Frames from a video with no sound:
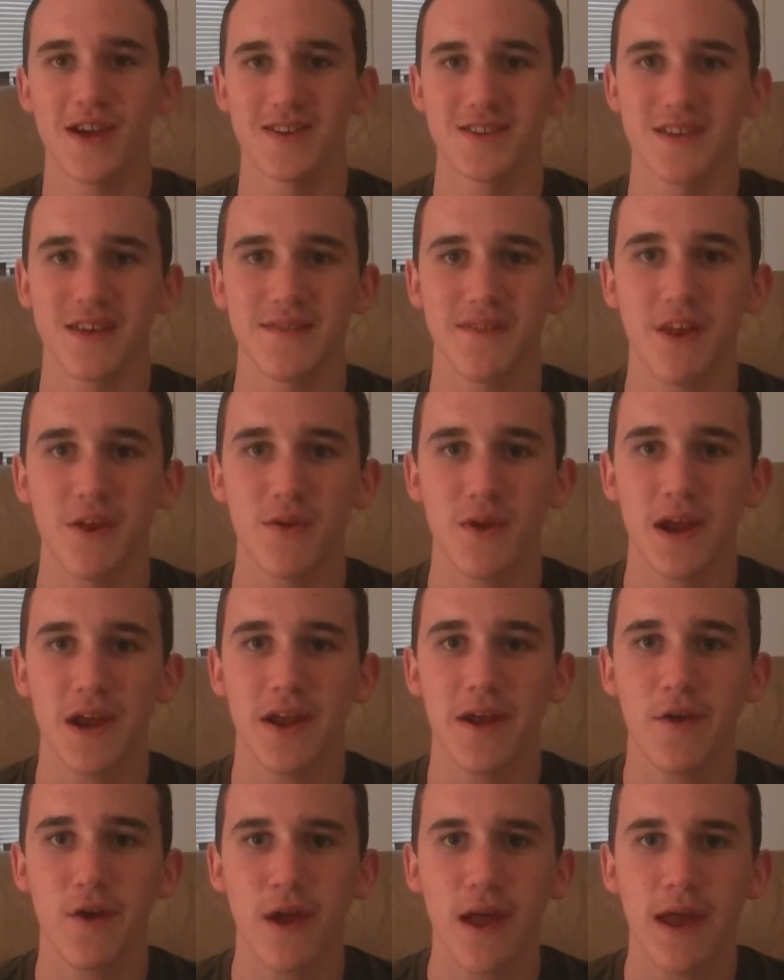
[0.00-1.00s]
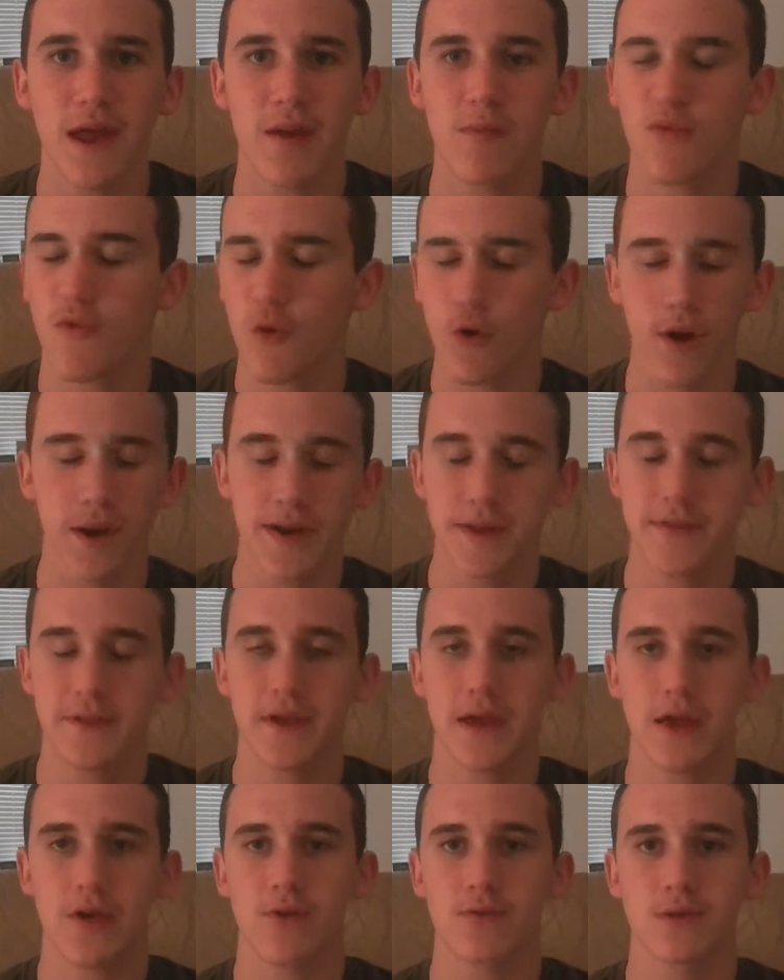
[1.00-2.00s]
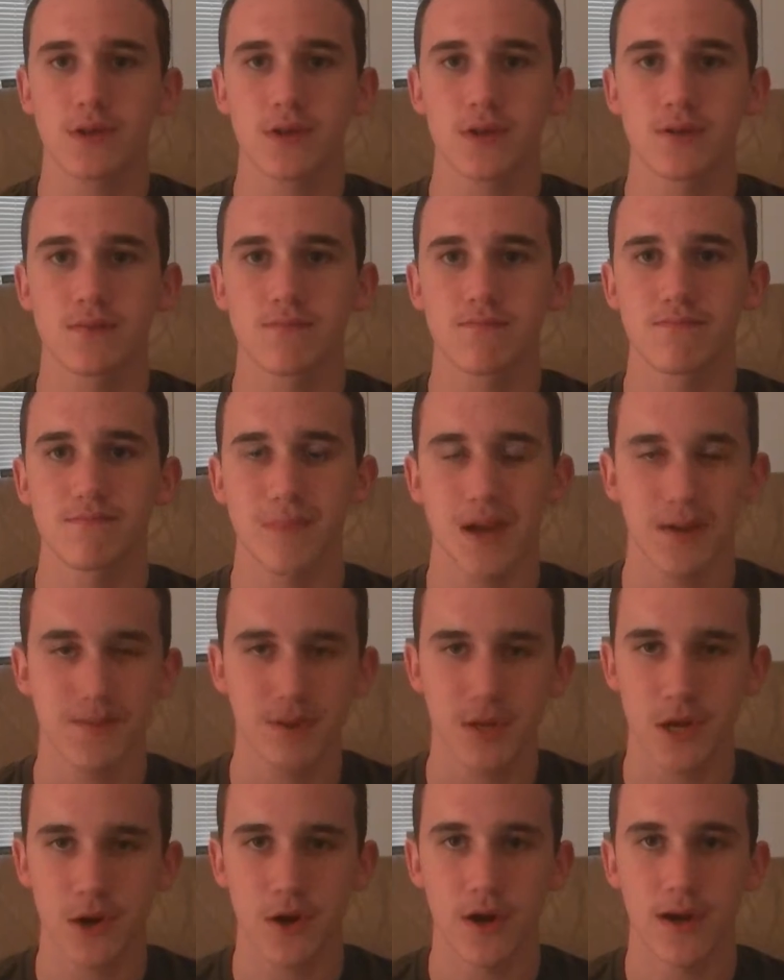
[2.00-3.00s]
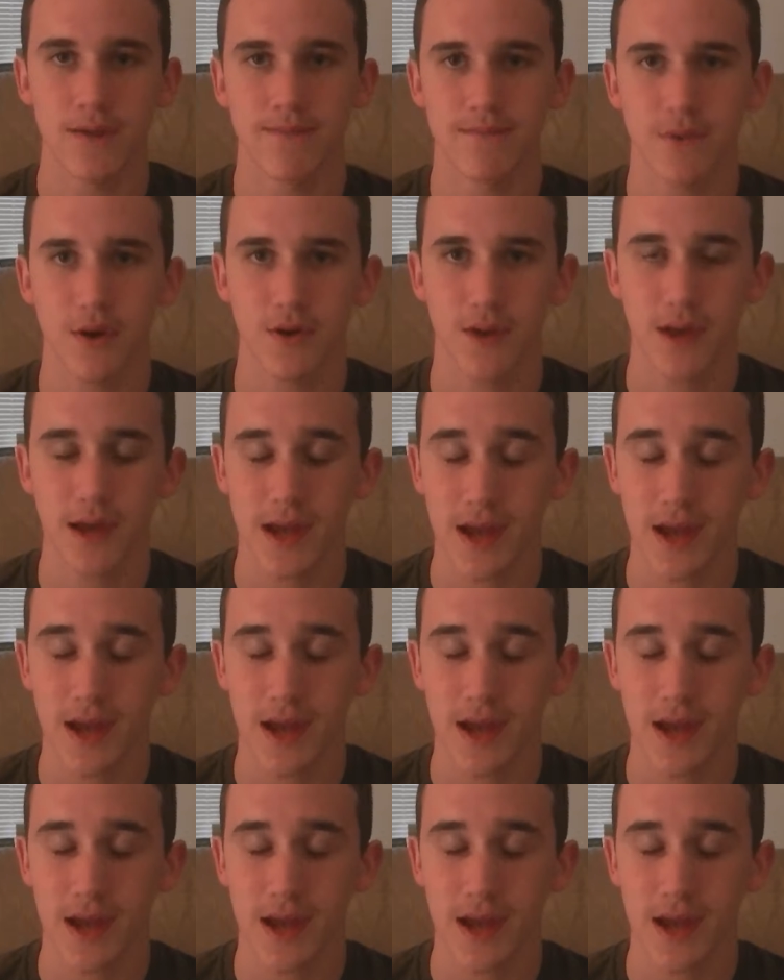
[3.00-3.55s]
Davinator right here, and before anything else, I'm sorry, okay?